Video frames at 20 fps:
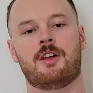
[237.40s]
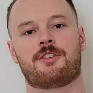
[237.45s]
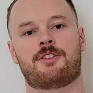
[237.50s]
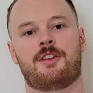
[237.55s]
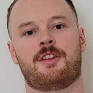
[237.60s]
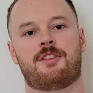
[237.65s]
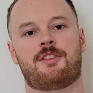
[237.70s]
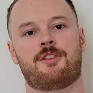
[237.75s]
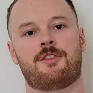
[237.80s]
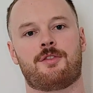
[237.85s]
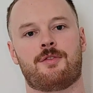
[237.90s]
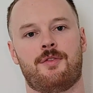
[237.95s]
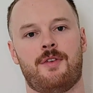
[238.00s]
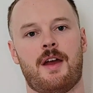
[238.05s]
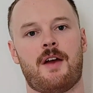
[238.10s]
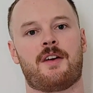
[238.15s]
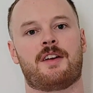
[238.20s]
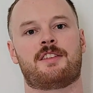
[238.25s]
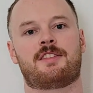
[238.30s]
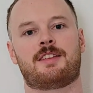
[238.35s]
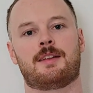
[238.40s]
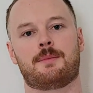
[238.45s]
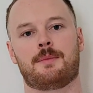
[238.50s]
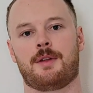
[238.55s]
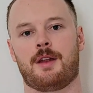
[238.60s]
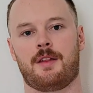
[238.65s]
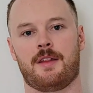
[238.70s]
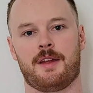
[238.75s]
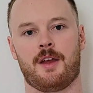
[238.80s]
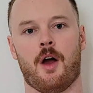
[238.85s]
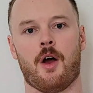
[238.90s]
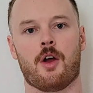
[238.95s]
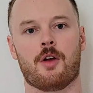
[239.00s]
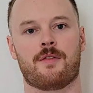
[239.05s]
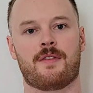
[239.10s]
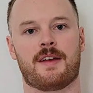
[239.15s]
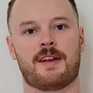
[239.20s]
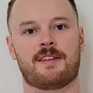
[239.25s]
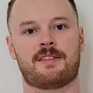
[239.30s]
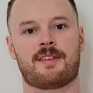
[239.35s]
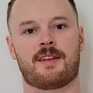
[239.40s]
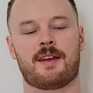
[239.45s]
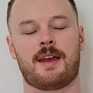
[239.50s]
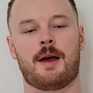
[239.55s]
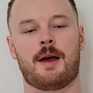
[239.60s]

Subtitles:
So this is very similar to the O visa.